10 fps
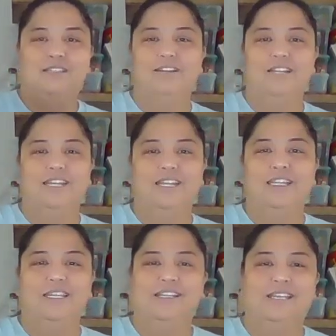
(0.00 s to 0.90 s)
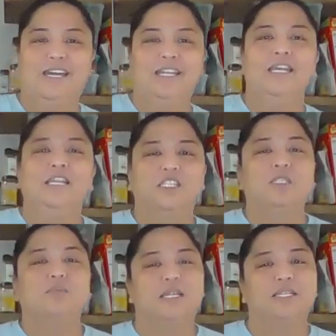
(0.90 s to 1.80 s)
or like anything like that,
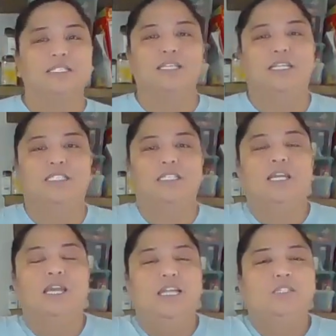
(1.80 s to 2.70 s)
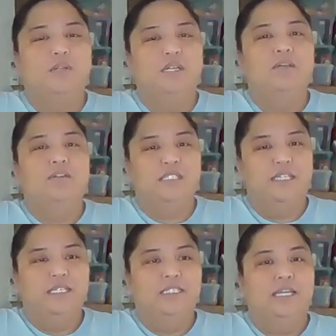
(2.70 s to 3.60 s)
just because it's one of those
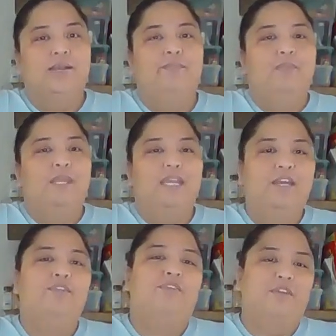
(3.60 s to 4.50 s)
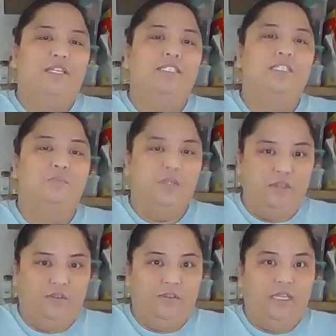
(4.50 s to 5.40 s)
things that it freezes
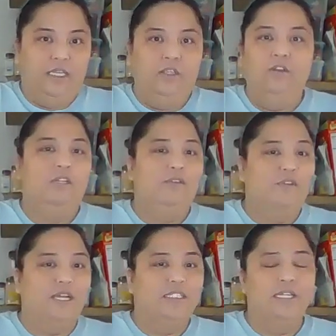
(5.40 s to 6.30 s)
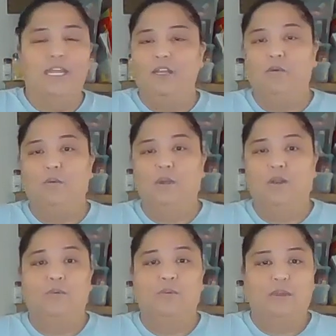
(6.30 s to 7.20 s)
beautifully. You could defrost it and it'll
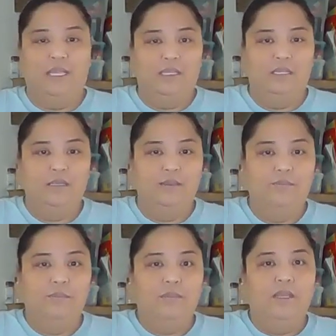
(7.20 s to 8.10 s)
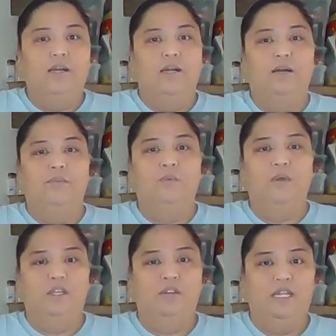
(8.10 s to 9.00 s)
work great
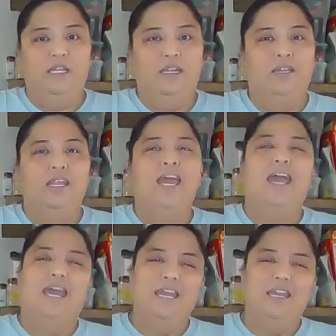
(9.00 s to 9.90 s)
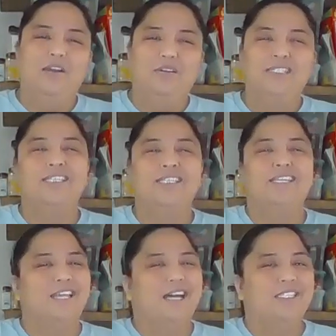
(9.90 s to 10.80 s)
when you need it. Egg yolks,
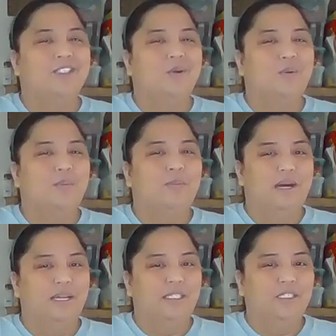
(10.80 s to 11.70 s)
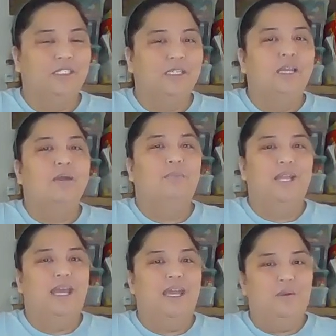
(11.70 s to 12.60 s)
not so much,
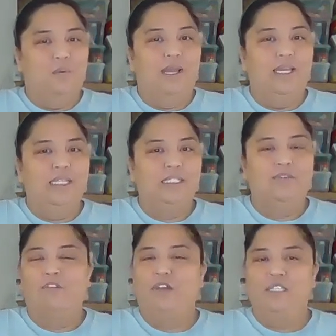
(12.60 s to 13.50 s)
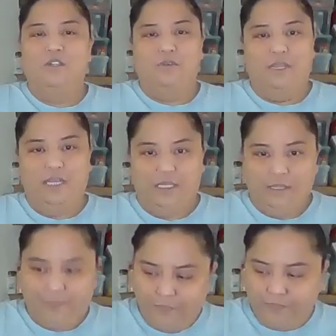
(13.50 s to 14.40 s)
but egg whites freeze great.